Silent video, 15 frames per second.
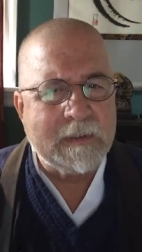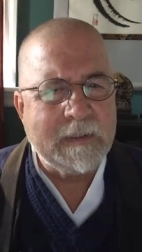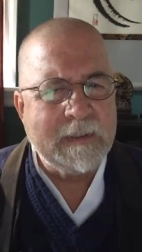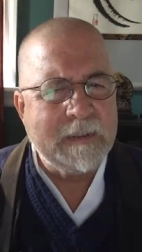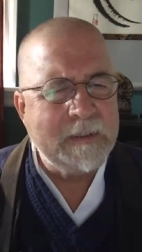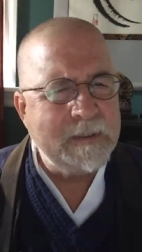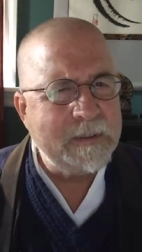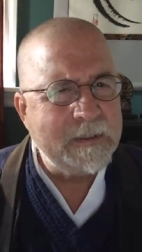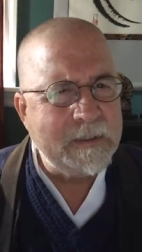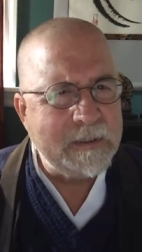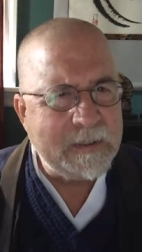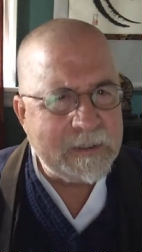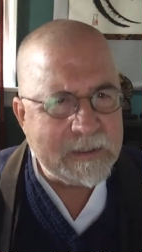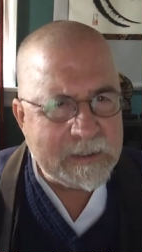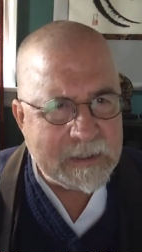It is
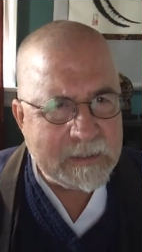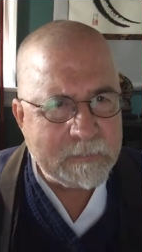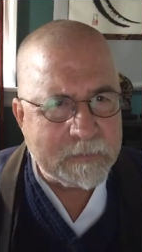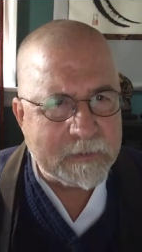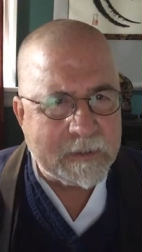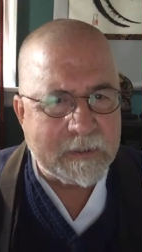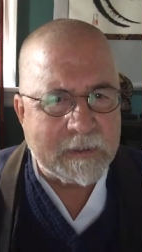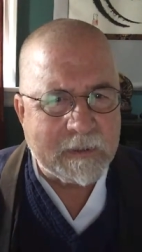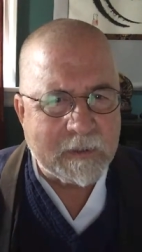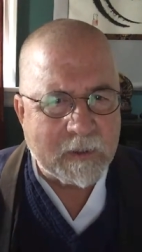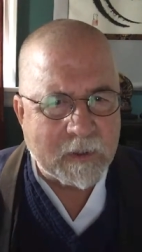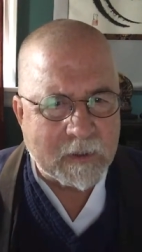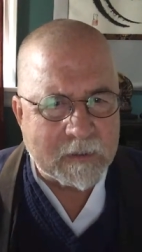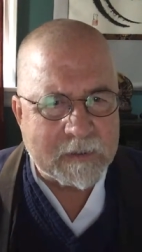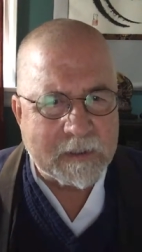deeply
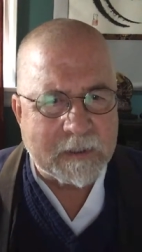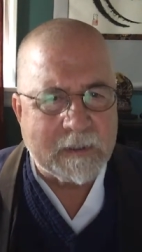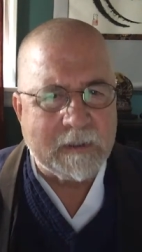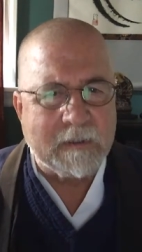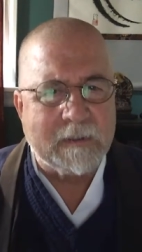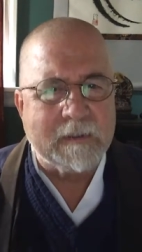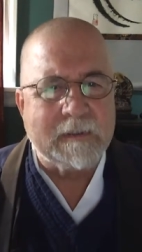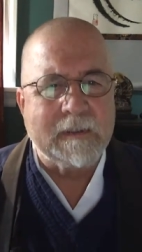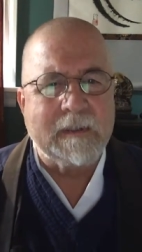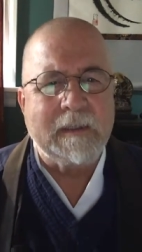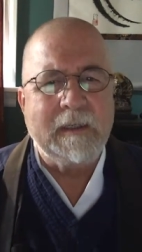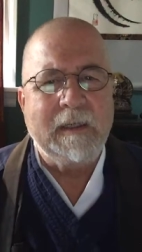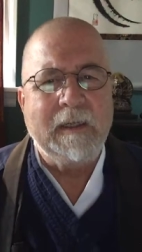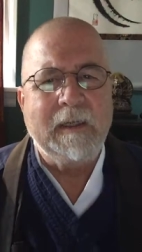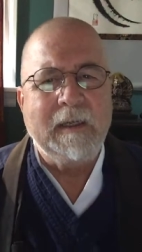articulate.
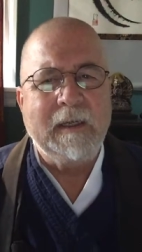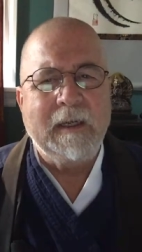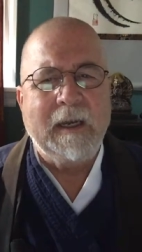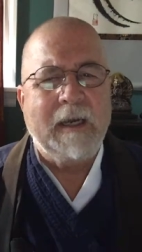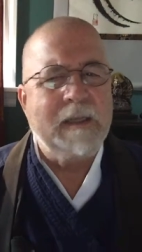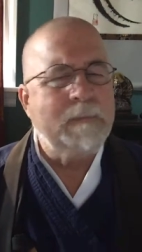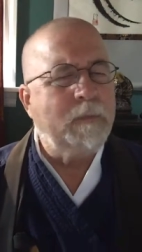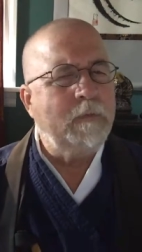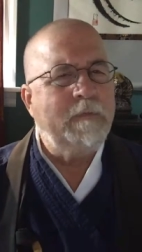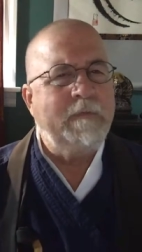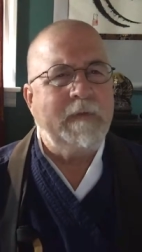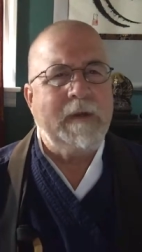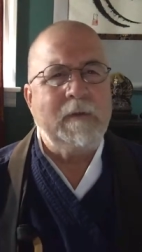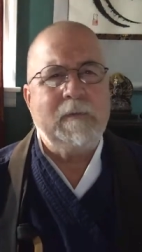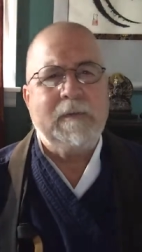As
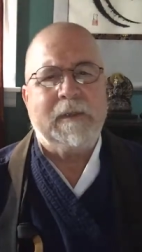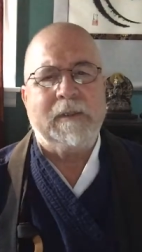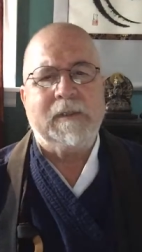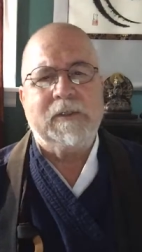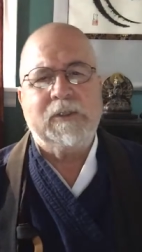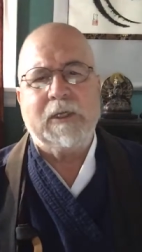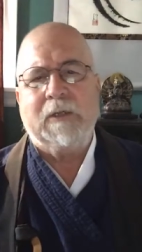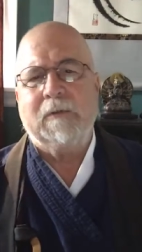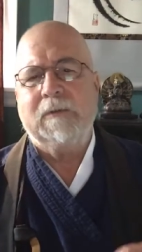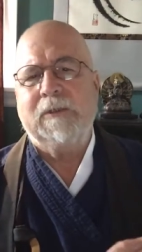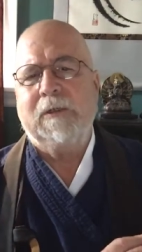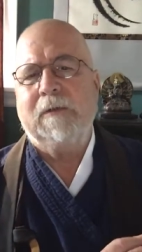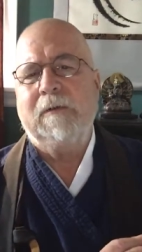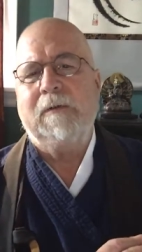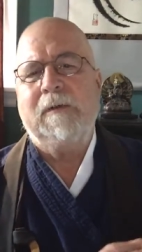profound as
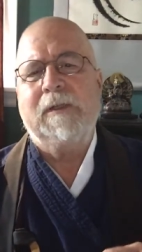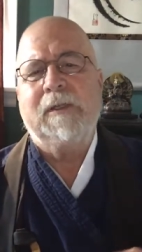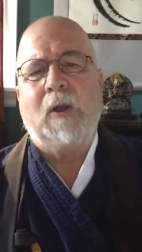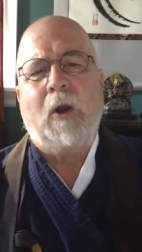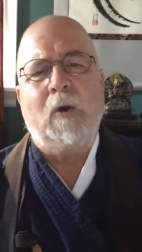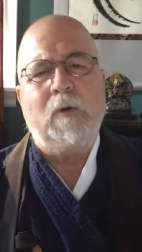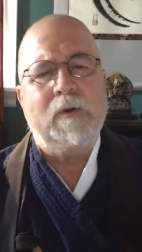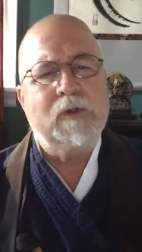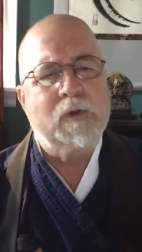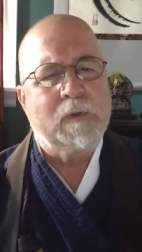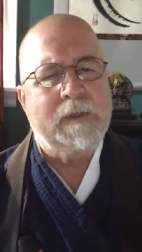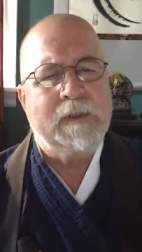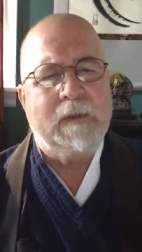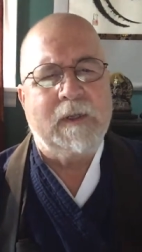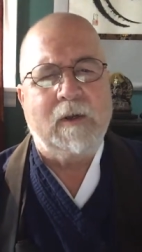Zhao Oak
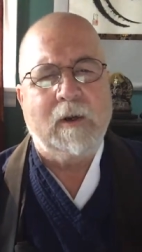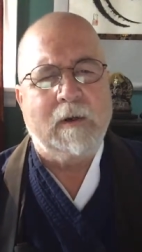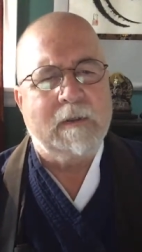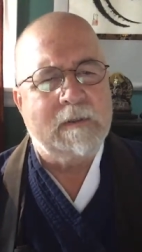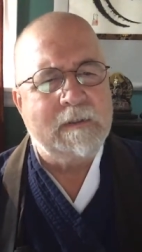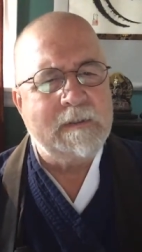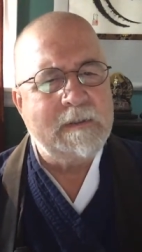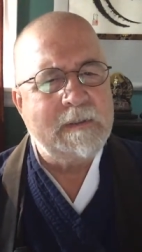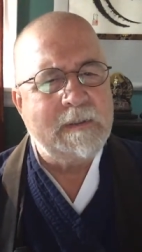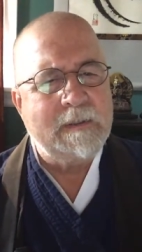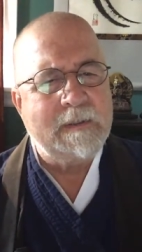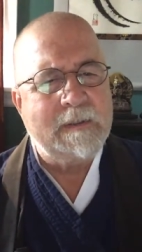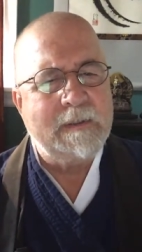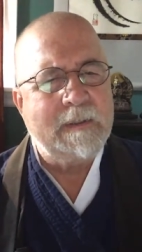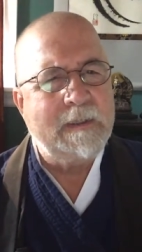Tree in the Garden,
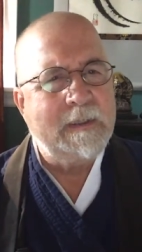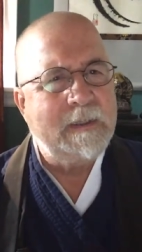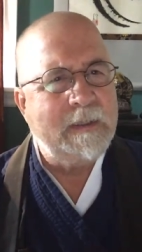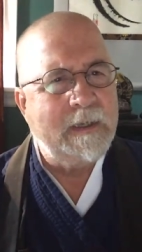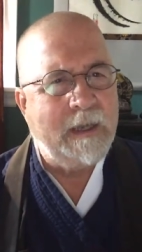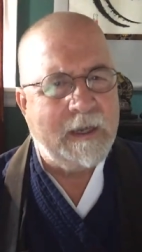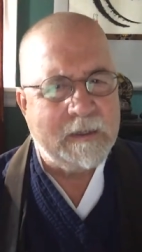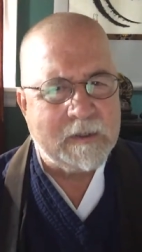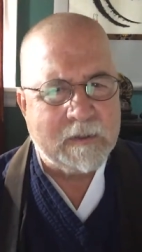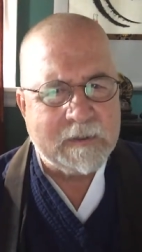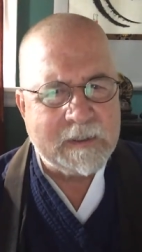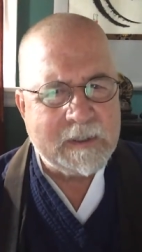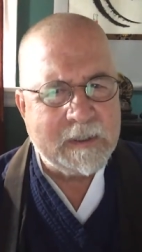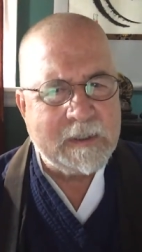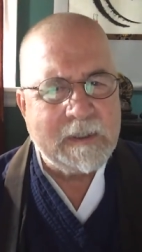as
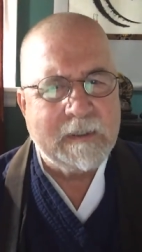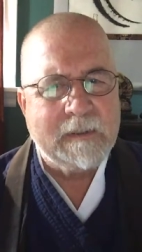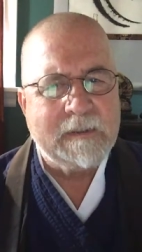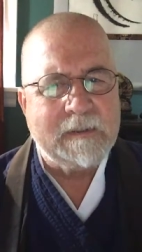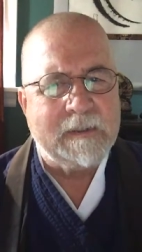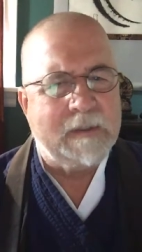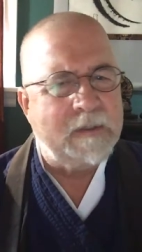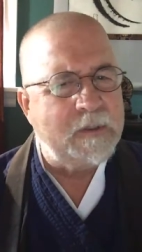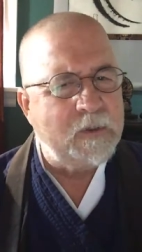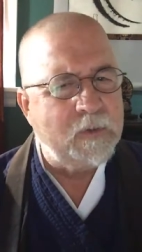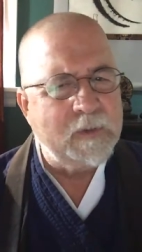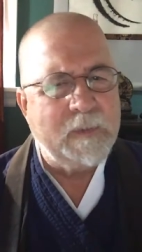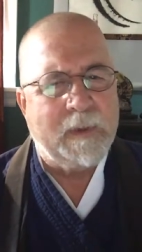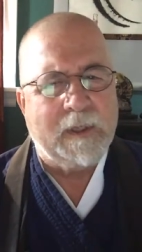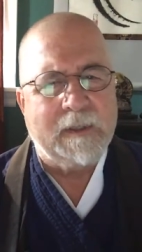articulate as
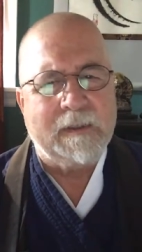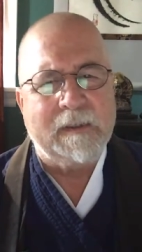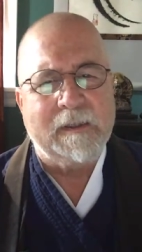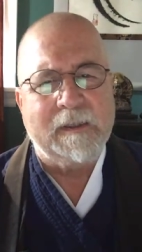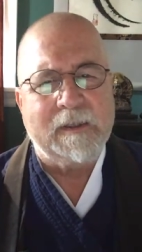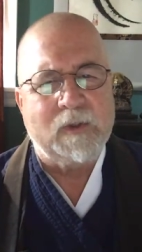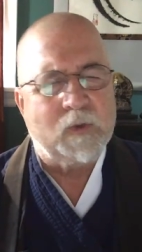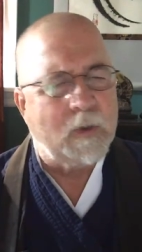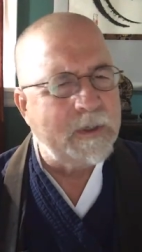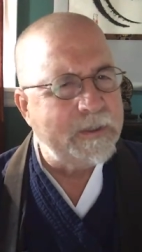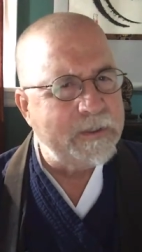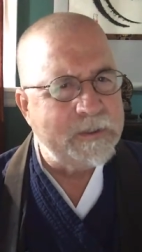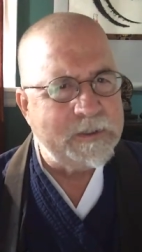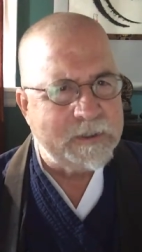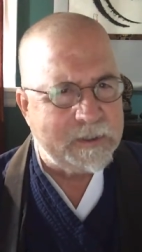Yunmen's
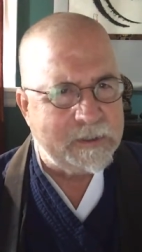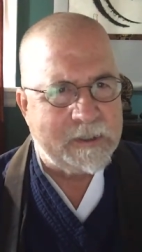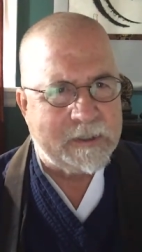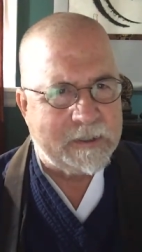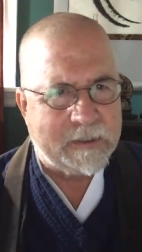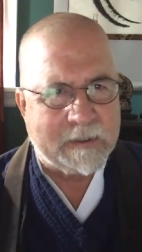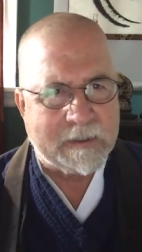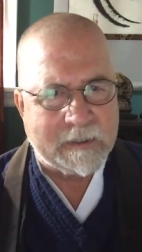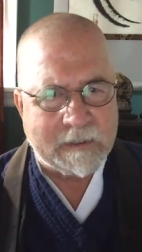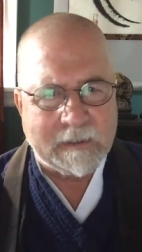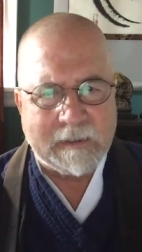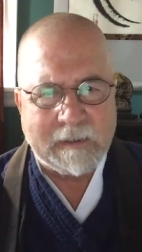dried shit stick.